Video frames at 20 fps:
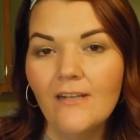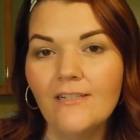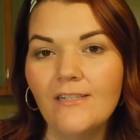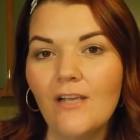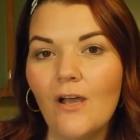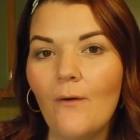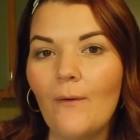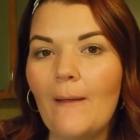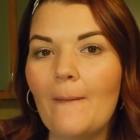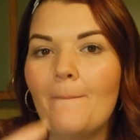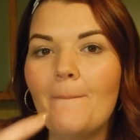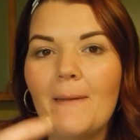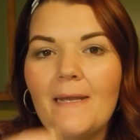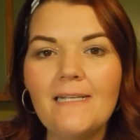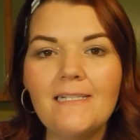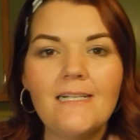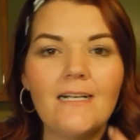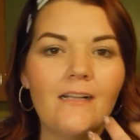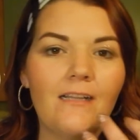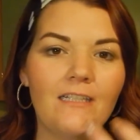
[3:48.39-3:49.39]
So it
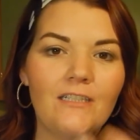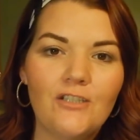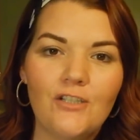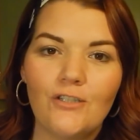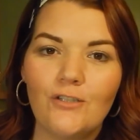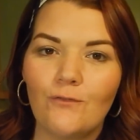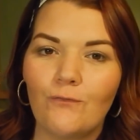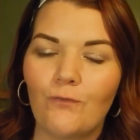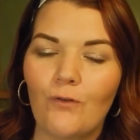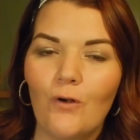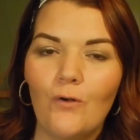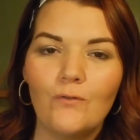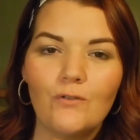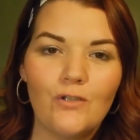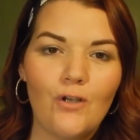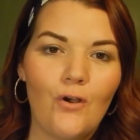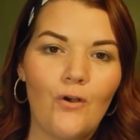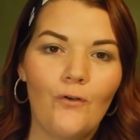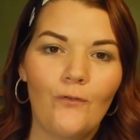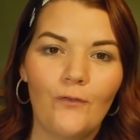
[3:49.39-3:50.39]
basically just rolls
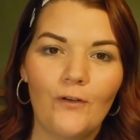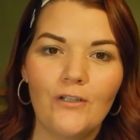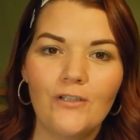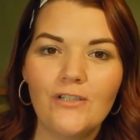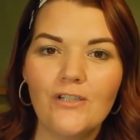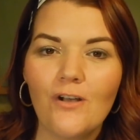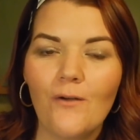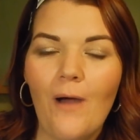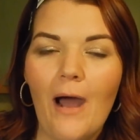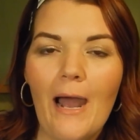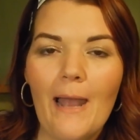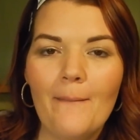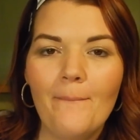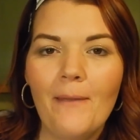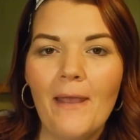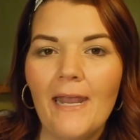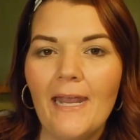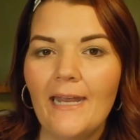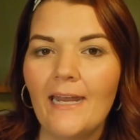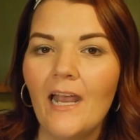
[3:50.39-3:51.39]
over. So I
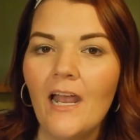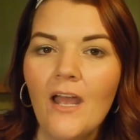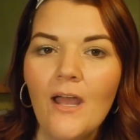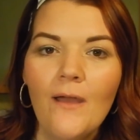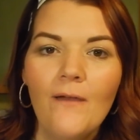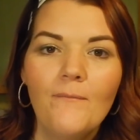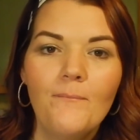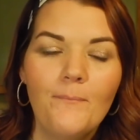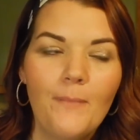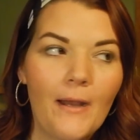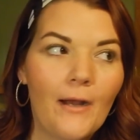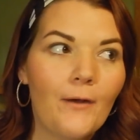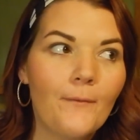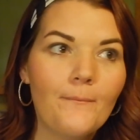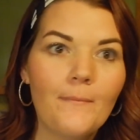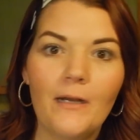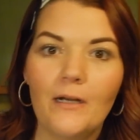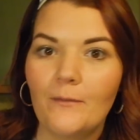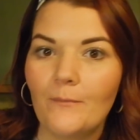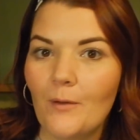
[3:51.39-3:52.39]
pay bare
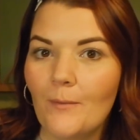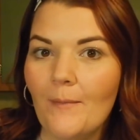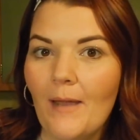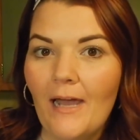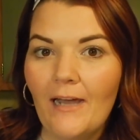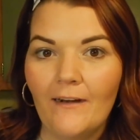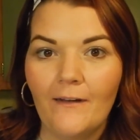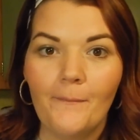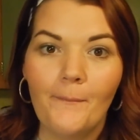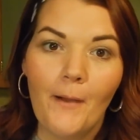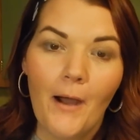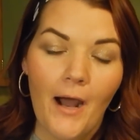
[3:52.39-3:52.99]
minimum out of